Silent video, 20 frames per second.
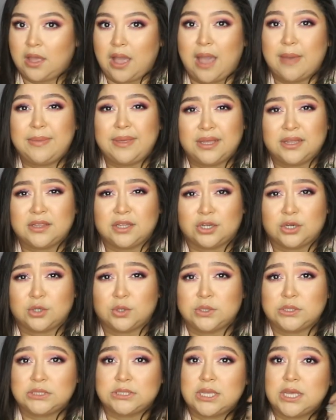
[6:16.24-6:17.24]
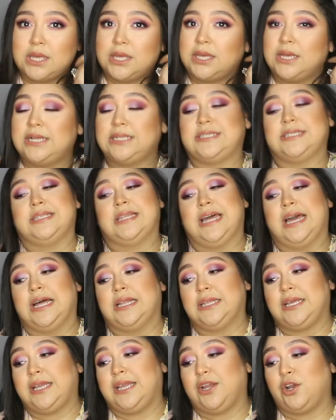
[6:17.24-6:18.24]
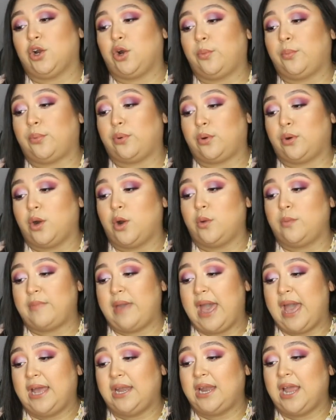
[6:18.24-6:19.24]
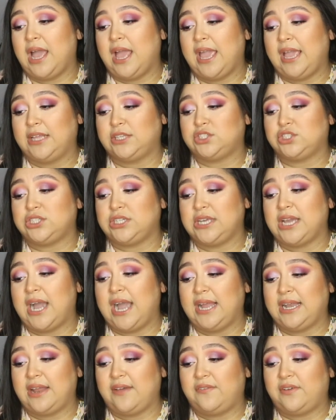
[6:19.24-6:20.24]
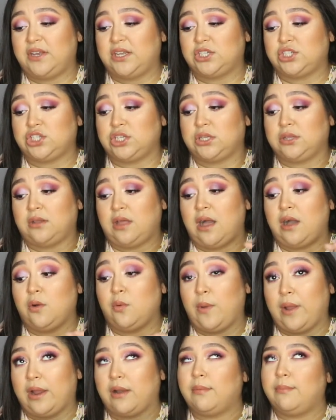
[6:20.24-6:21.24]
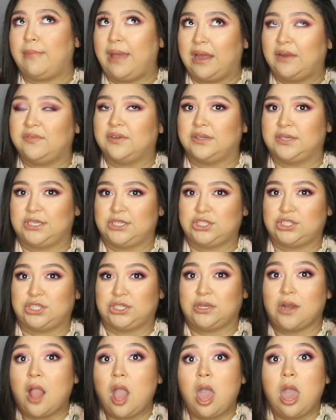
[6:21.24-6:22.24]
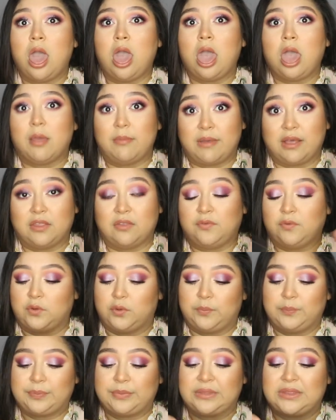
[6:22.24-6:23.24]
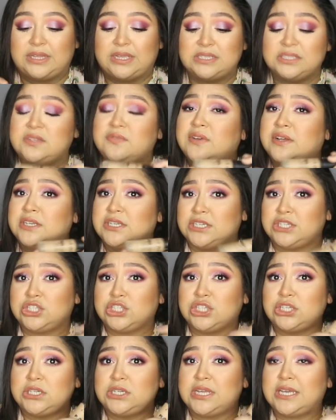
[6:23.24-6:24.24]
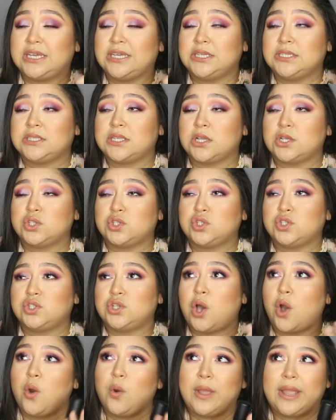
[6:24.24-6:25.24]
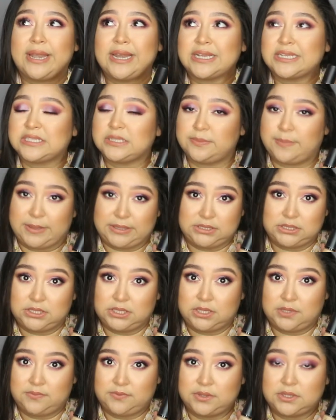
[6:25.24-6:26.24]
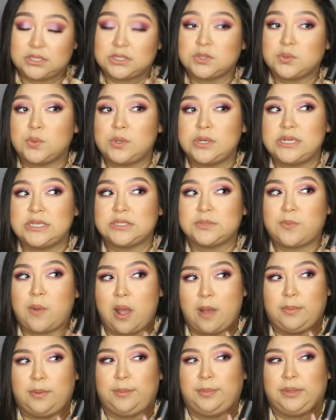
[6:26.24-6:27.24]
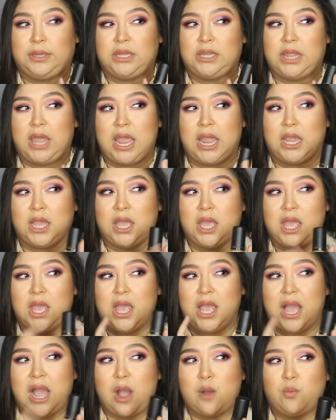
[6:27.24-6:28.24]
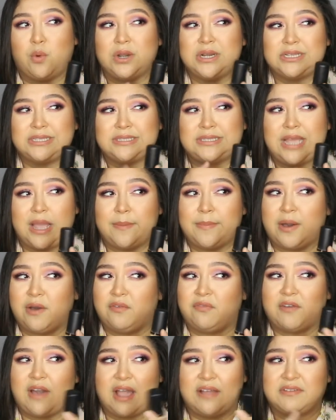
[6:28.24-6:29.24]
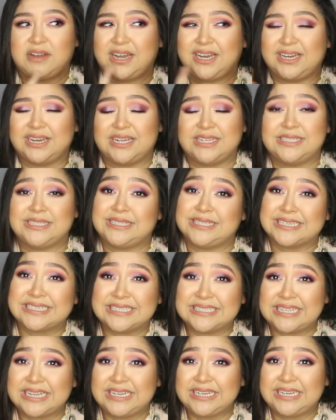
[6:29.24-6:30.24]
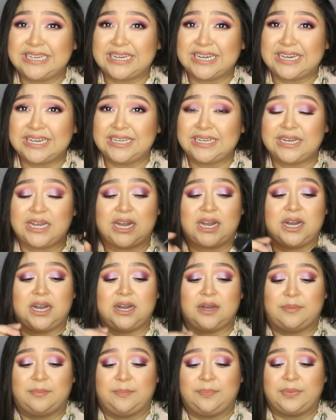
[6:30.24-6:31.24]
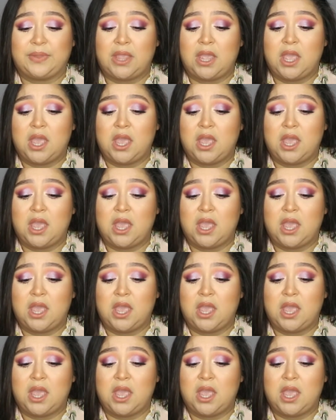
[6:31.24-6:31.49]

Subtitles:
I make a lot of noise. It's the LA Girl Pro Matte HD High Definition Long Wear Matte Foundation. Mouthful. This foundation is so inexpensive. This one is probably like, I want to say about $5.99, $6.99.